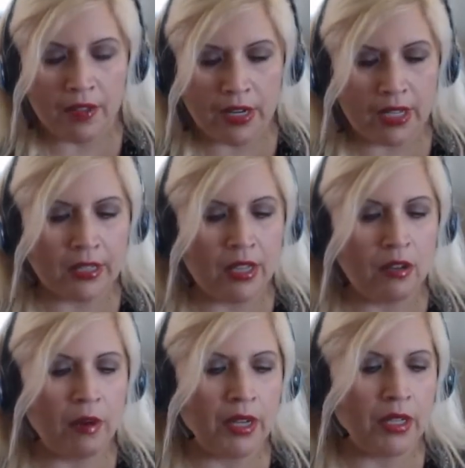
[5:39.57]
The next
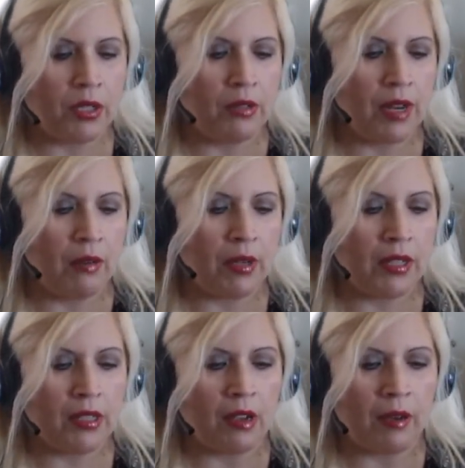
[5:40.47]
thing you want to do that I
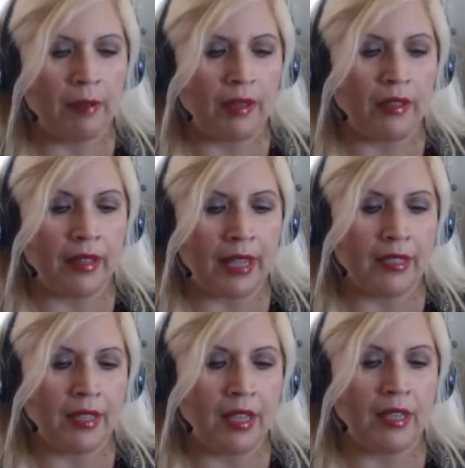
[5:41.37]
want to talk about, the
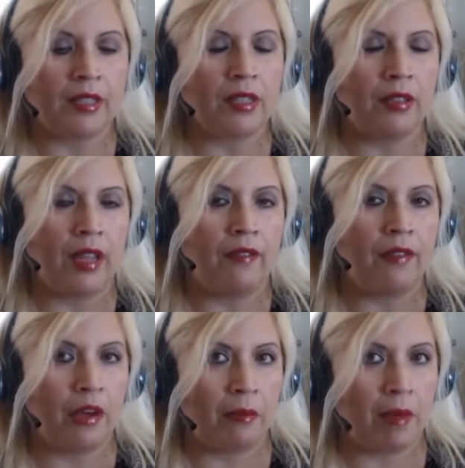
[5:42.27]
last thing, is to
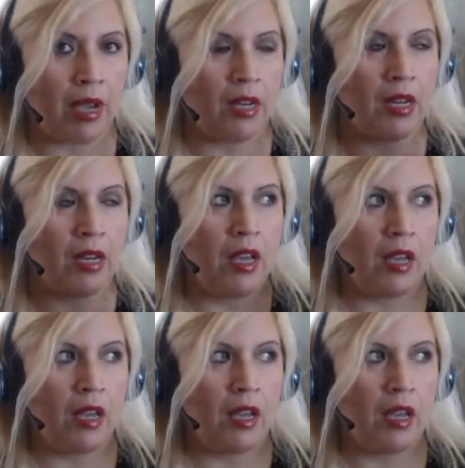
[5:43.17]
love your mind.